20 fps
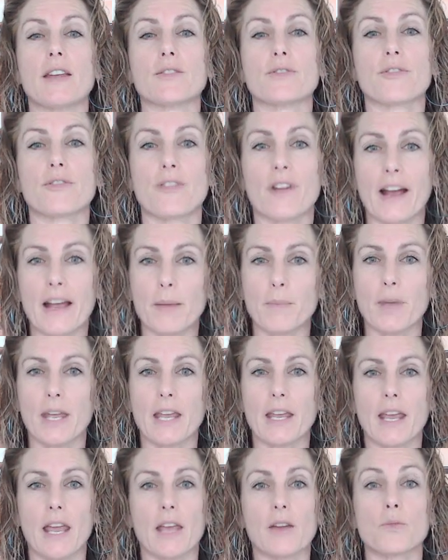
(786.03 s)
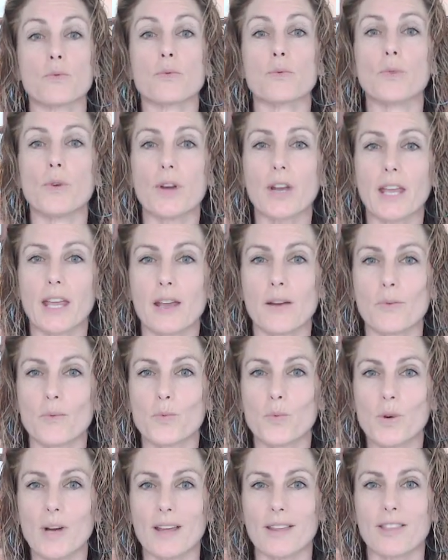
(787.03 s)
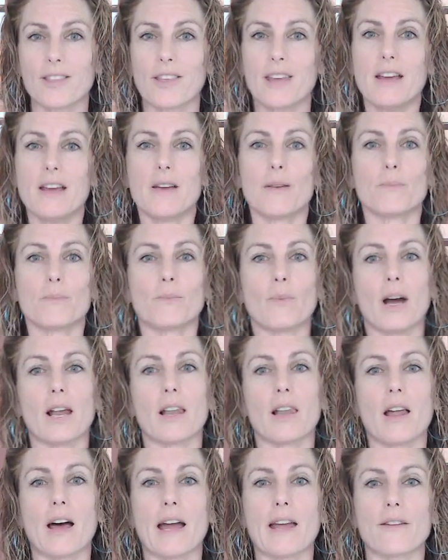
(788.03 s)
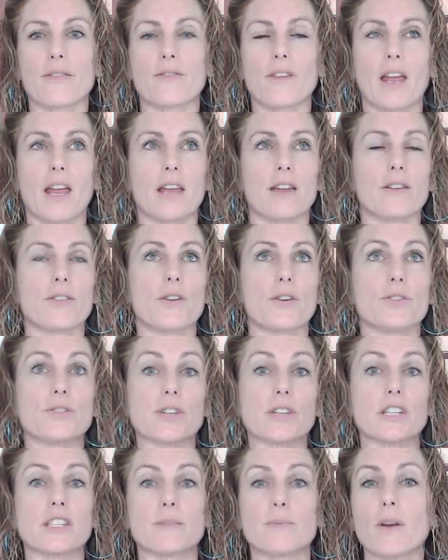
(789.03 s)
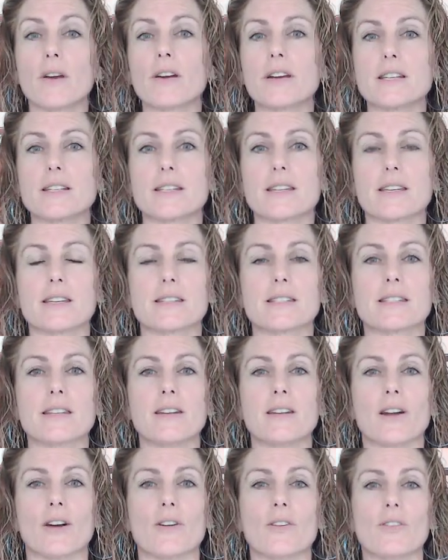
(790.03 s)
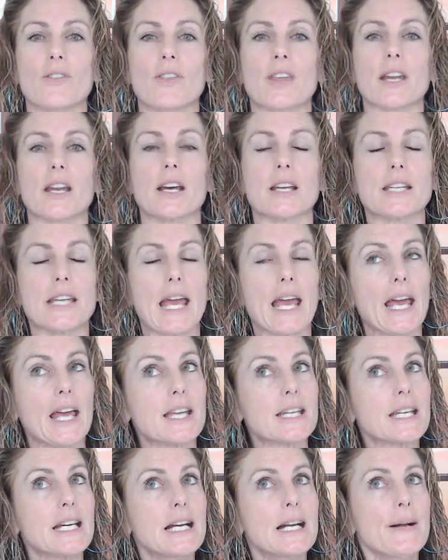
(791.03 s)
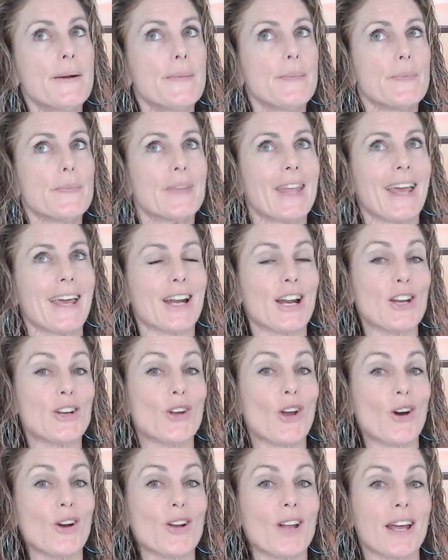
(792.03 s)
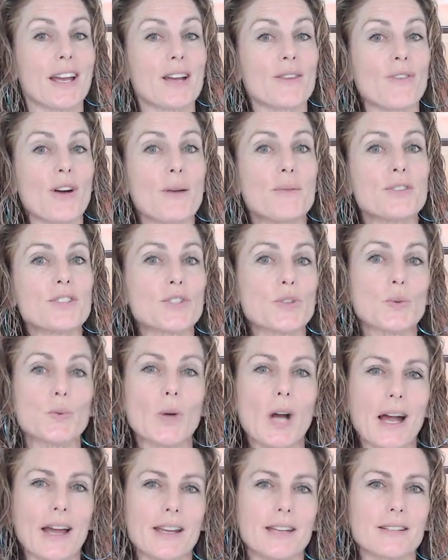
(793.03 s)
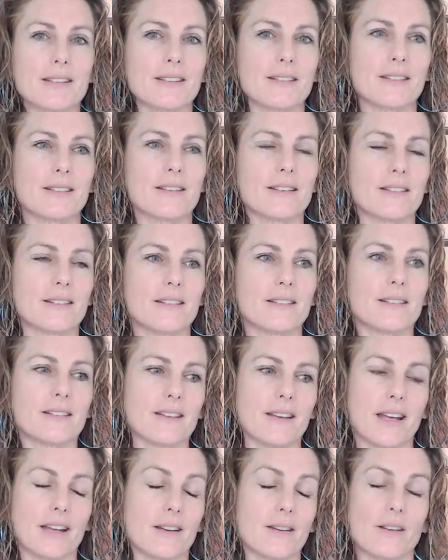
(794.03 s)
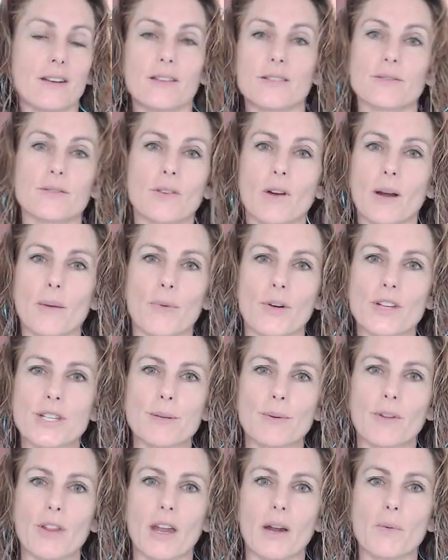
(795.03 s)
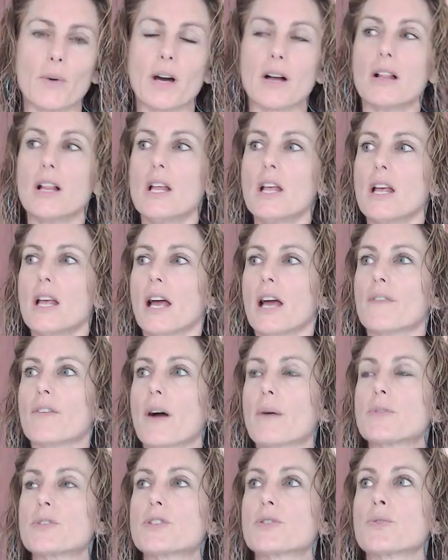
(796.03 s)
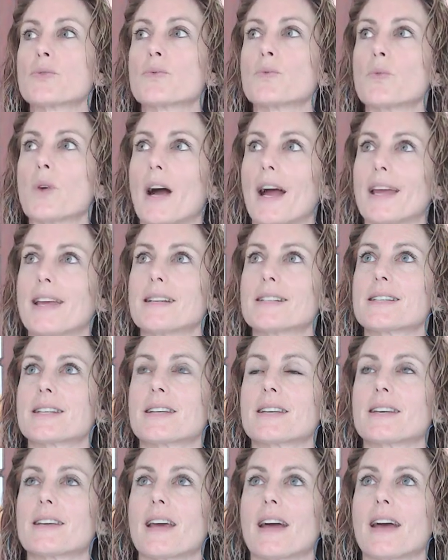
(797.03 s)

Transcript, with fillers: and framing and working with my life and those experiences, you know, that I'd had. And I know, like, if I was to write, and it's quite possible that I will, if I was to write